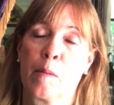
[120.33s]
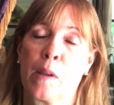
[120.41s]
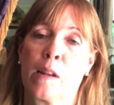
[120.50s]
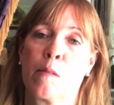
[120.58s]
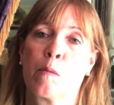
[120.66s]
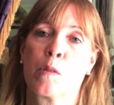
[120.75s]
I
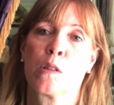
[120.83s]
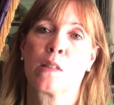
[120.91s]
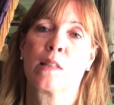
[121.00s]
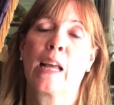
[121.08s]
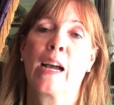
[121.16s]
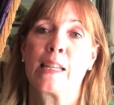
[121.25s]
mean, it
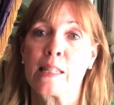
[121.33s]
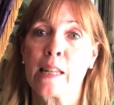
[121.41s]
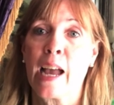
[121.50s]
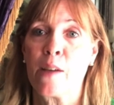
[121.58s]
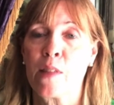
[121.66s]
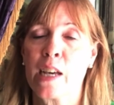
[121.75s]
was nice
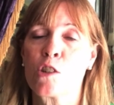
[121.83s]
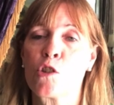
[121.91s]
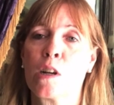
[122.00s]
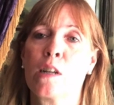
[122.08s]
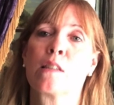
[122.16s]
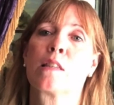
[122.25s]
to have that
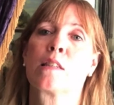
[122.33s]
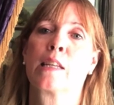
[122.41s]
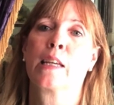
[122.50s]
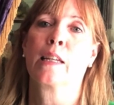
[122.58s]
trust